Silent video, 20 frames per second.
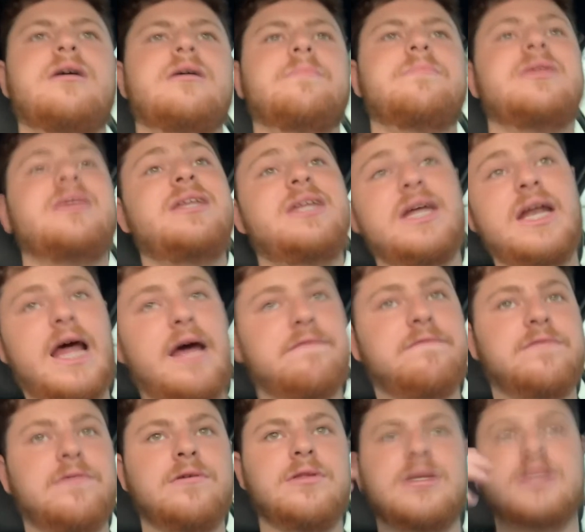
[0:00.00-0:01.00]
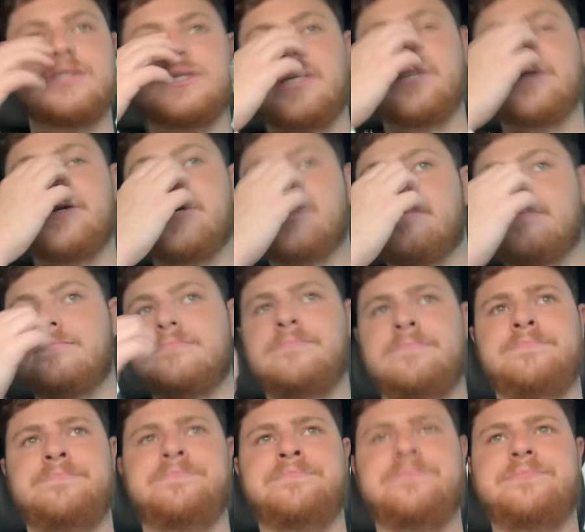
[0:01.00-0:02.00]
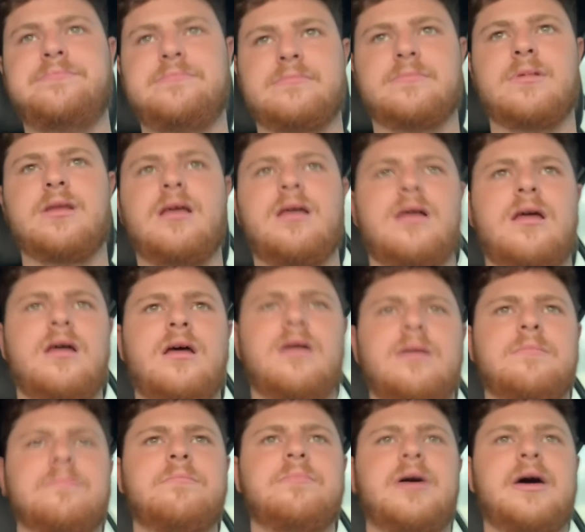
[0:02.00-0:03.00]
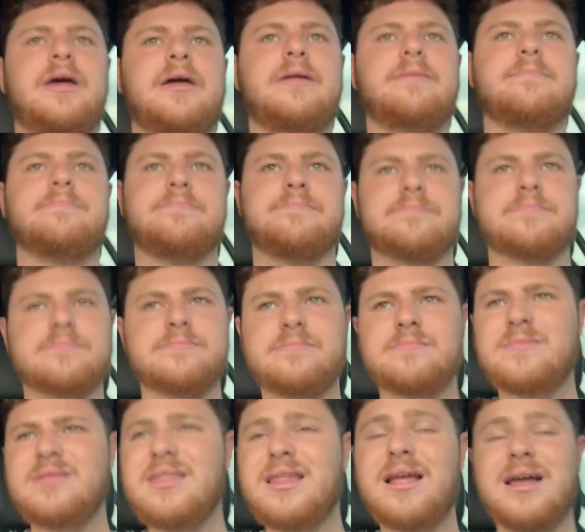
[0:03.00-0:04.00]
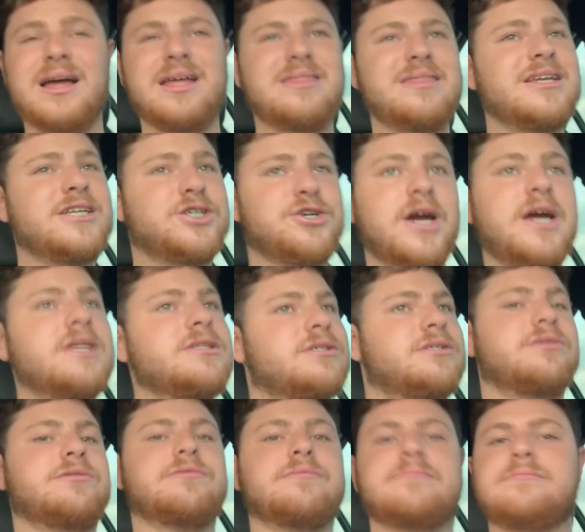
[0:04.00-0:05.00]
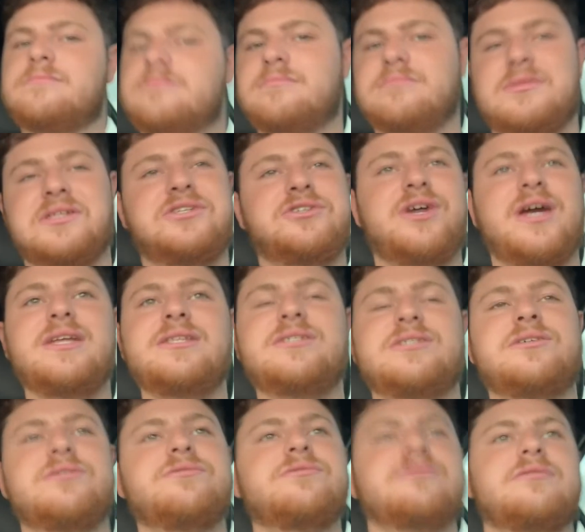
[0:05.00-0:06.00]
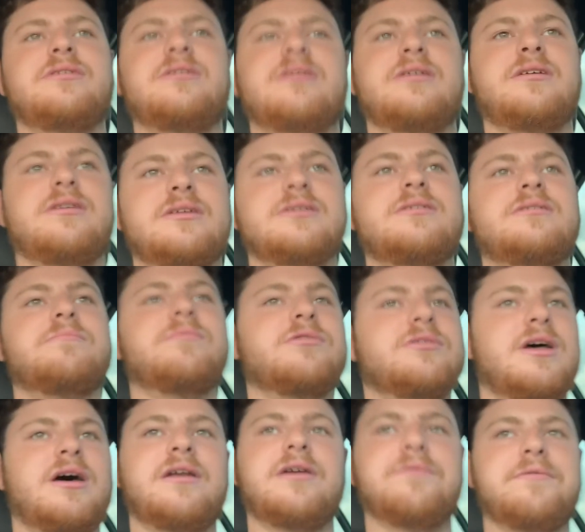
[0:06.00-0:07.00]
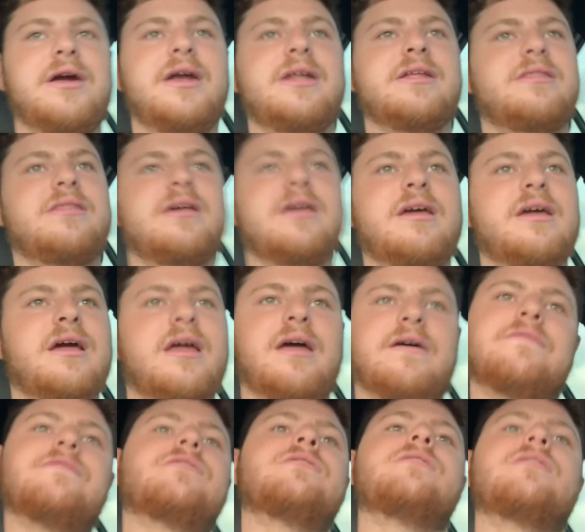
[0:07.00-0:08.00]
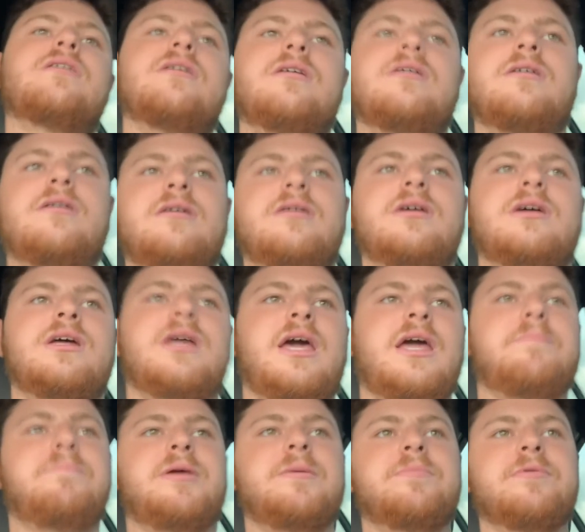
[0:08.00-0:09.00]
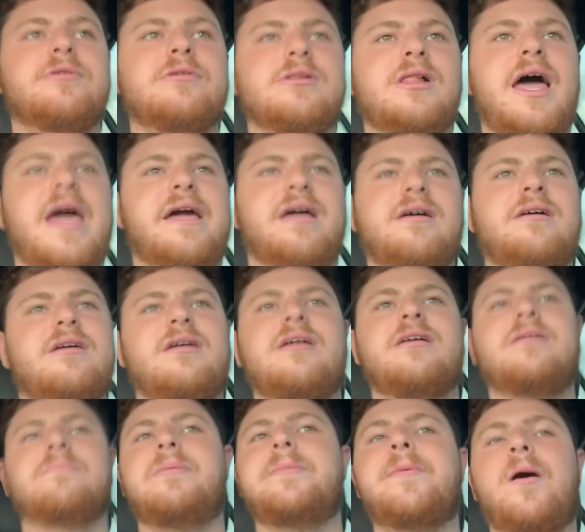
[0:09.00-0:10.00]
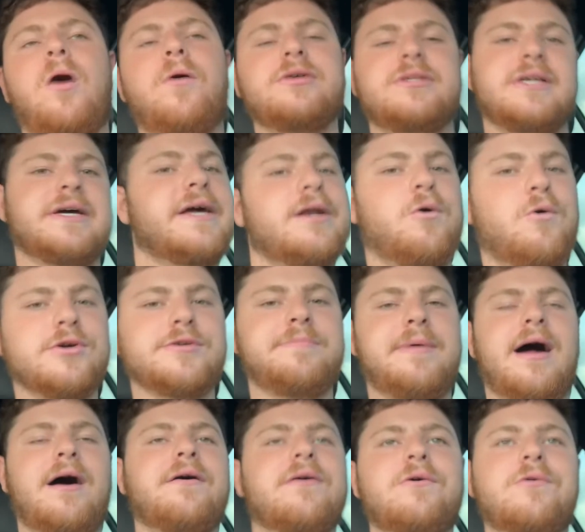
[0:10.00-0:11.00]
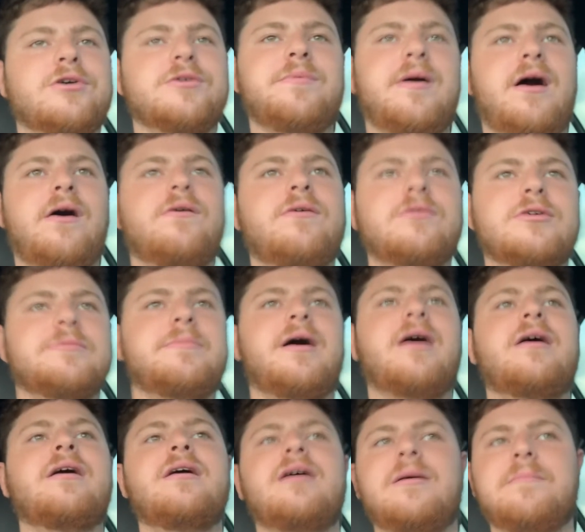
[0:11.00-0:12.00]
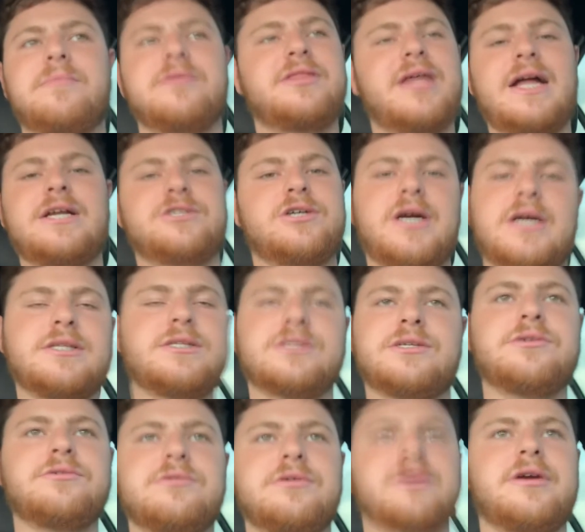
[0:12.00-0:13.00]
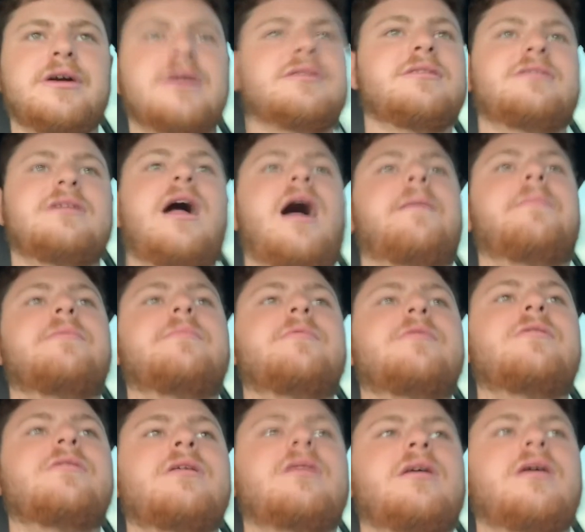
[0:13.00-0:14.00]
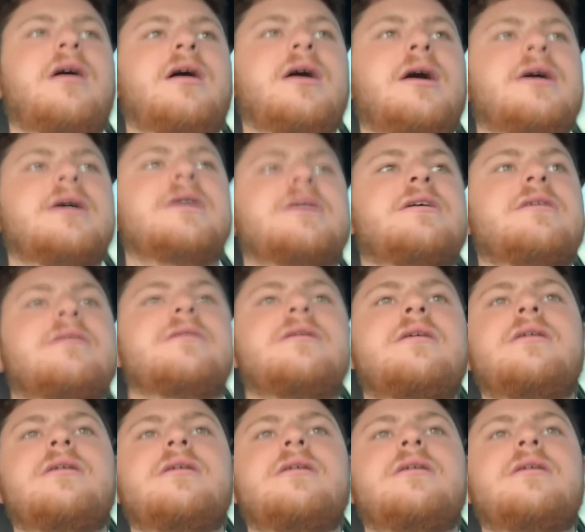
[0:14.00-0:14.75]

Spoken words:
He did have full interior, but the trans tune is the most underrated thing ever. And people always look at horsepower. But that trans tune, you're unstoppable.